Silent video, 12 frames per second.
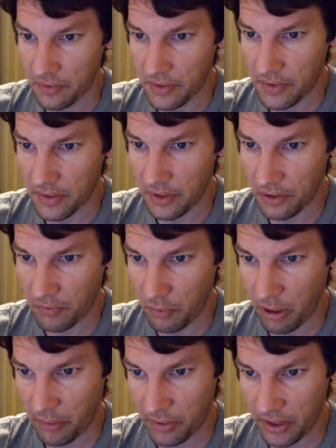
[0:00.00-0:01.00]
Let's see,
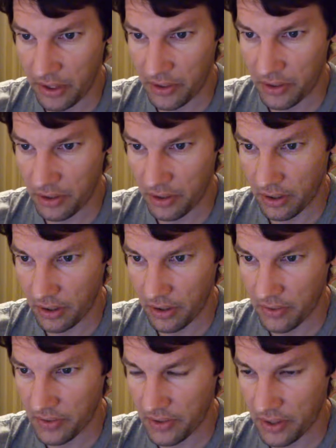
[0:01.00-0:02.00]
overpopulation, auto
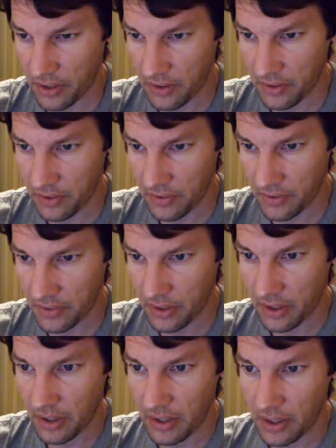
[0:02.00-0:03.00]
sales,
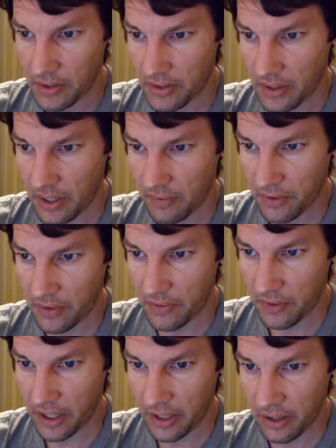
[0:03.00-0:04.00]
savings
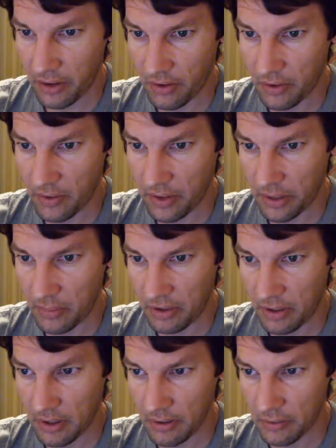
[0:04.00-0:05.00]
rate at all-time
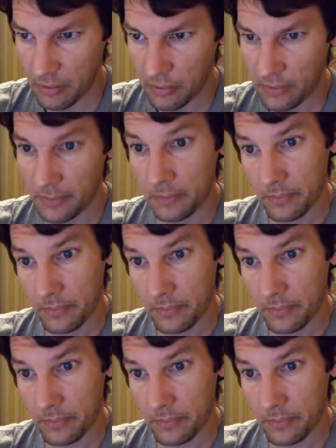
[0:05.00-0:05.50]
low.